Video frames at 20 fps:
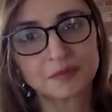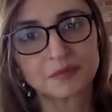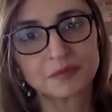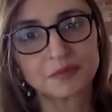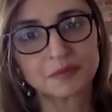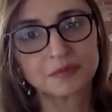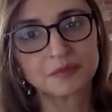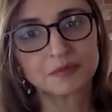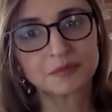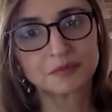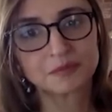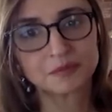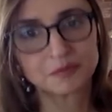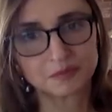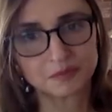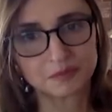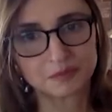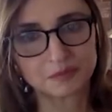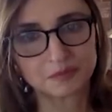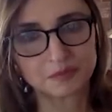
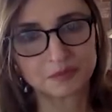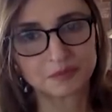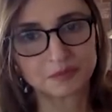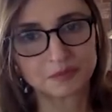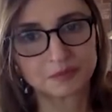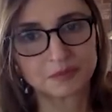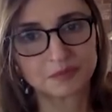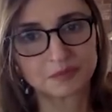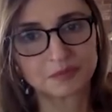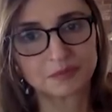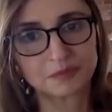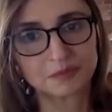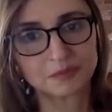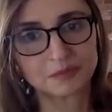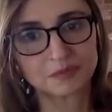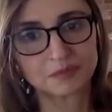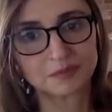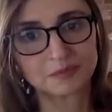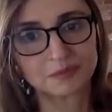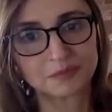
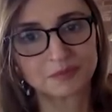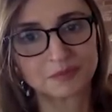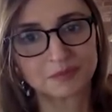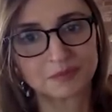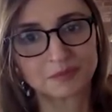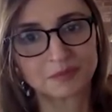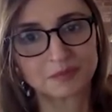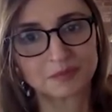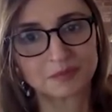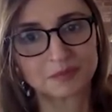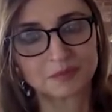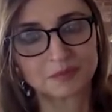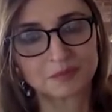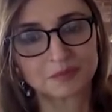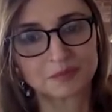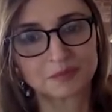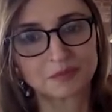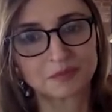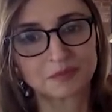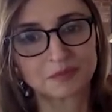
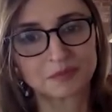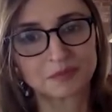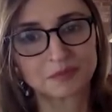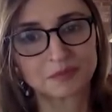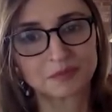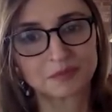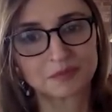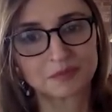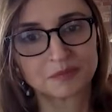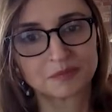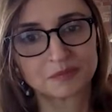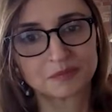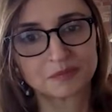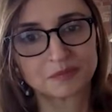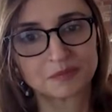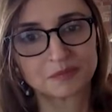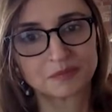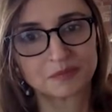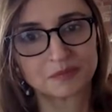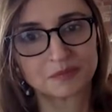
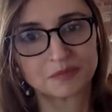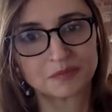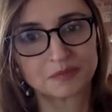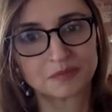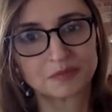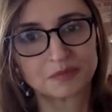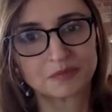The person shown says nothing.